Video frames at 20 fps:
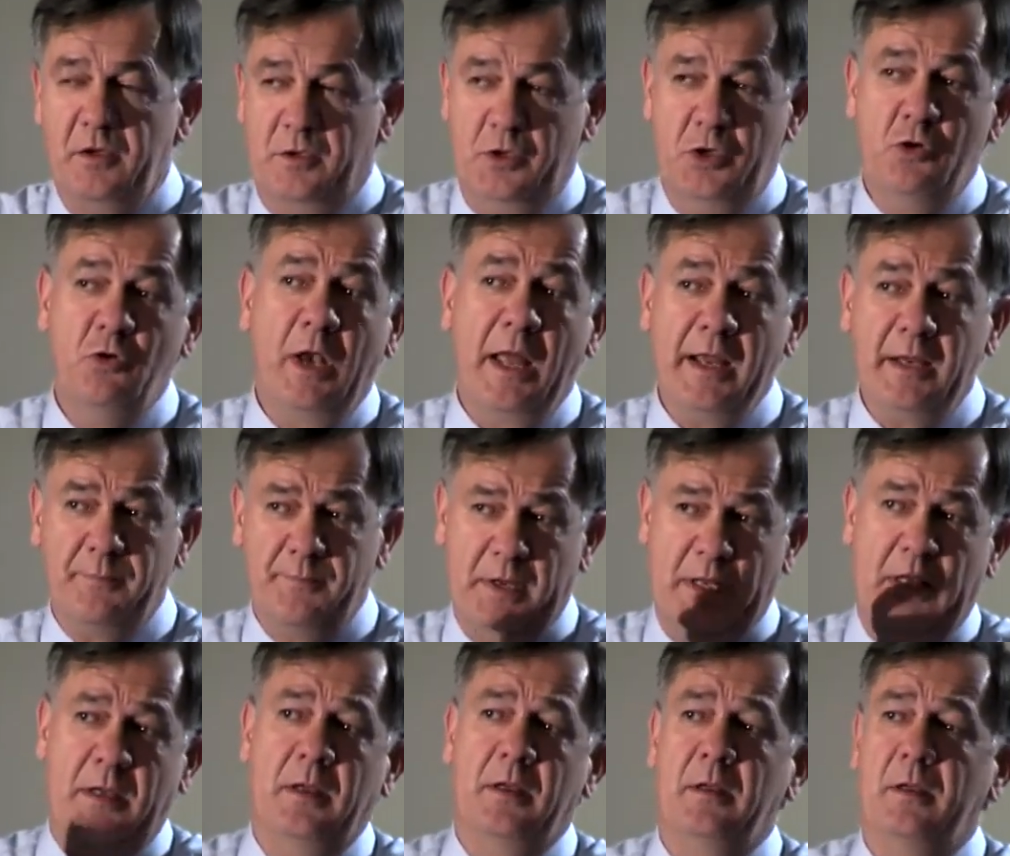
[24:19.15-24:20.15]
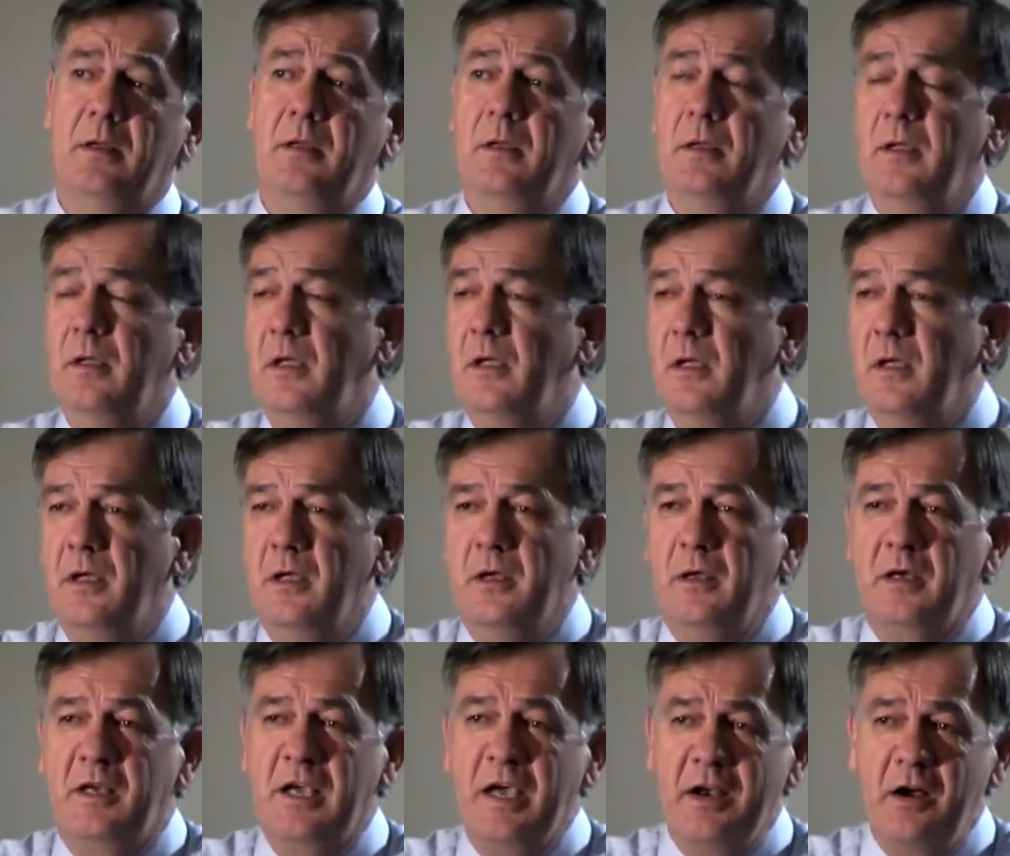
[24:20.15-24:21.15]
You, like me,
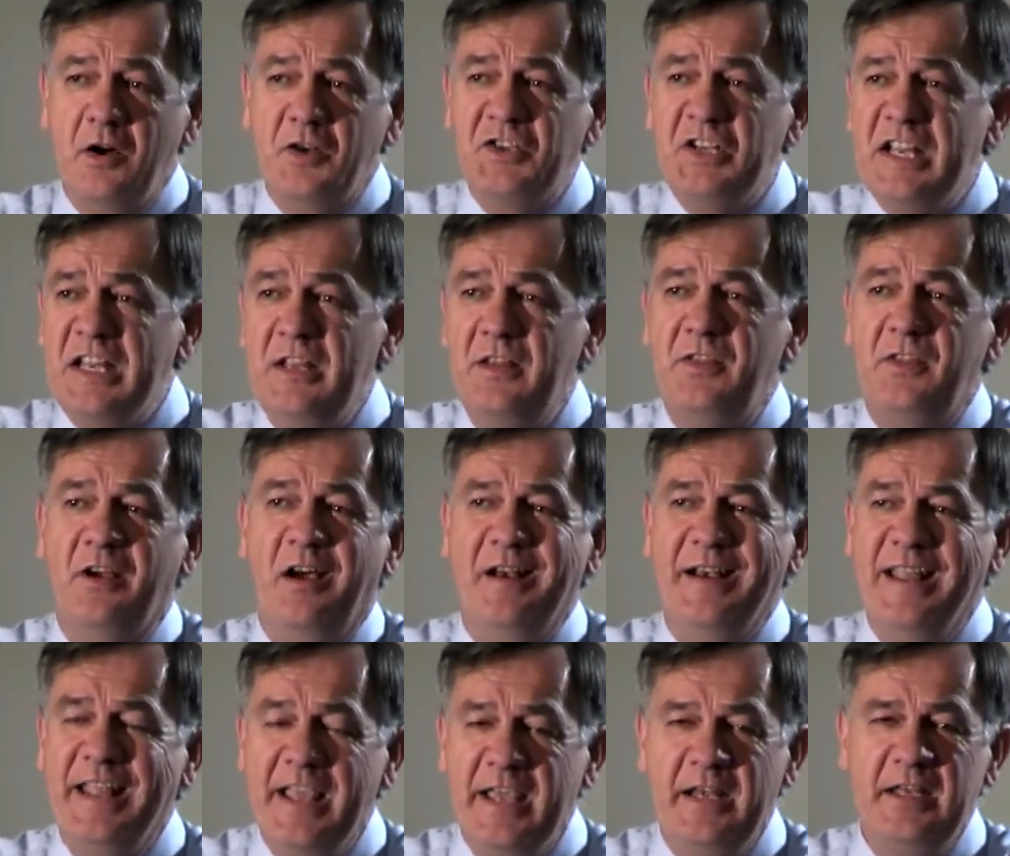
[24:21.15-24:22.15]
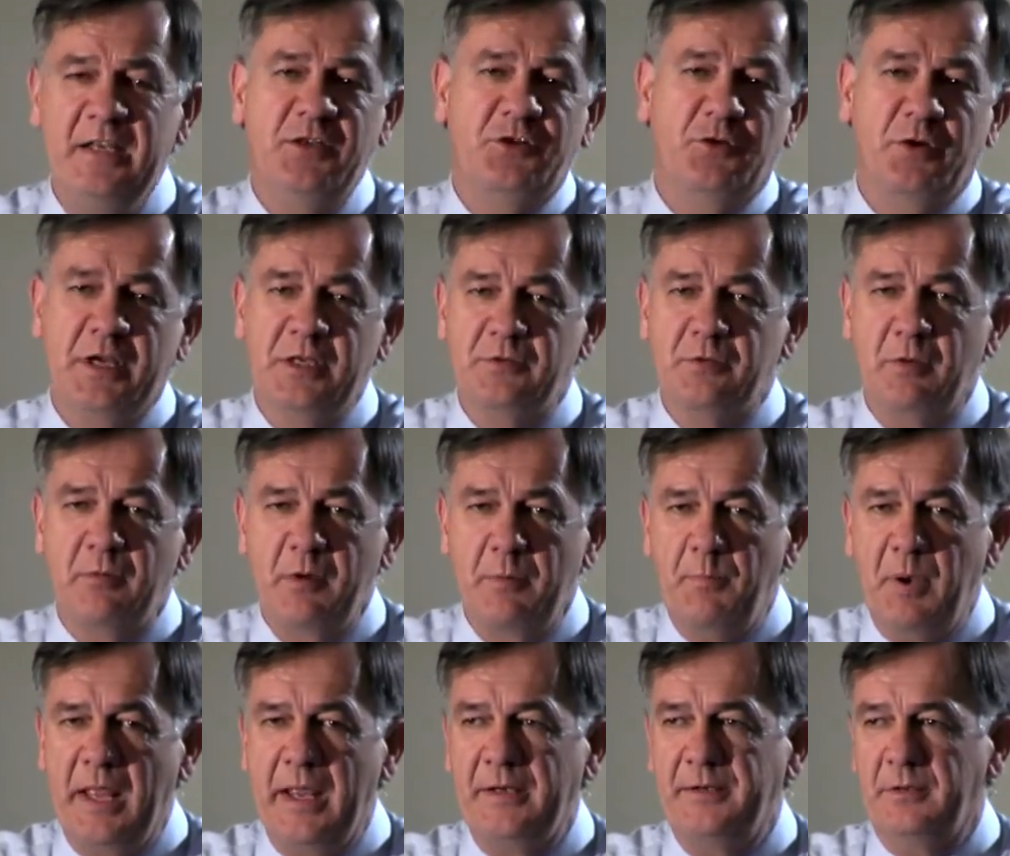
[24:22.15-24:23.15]
cut our teeth on heading trees when we
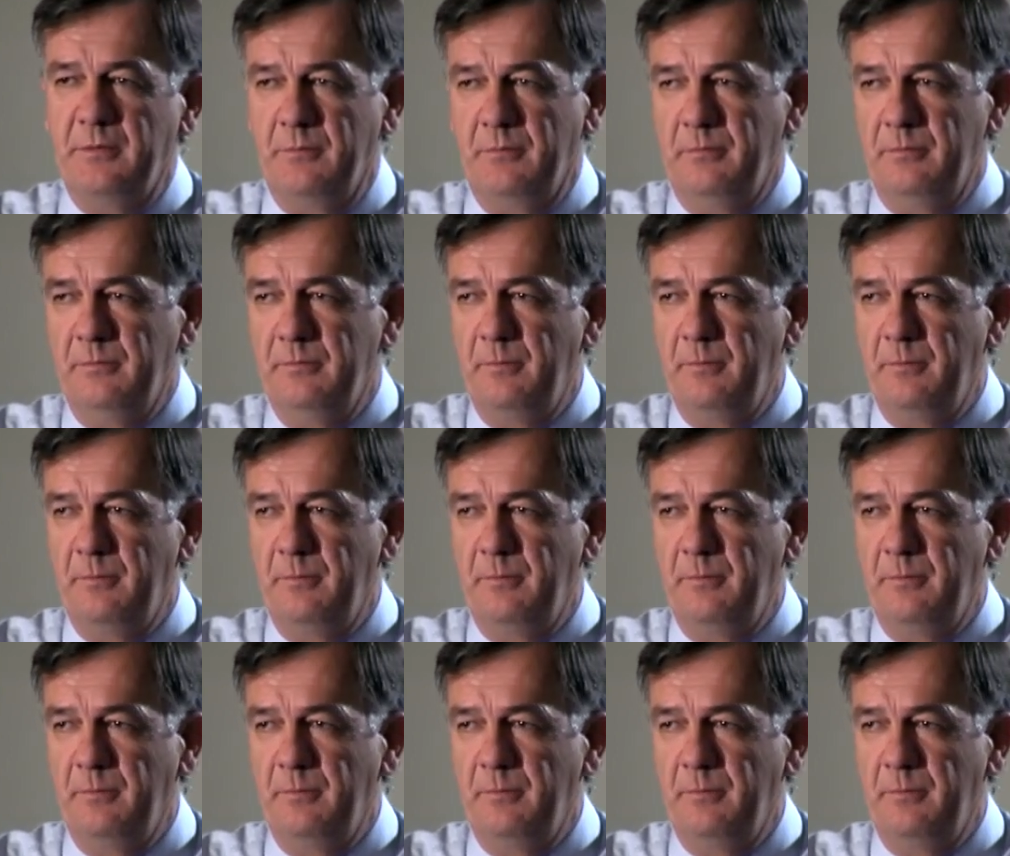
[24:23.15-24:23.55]
plant them.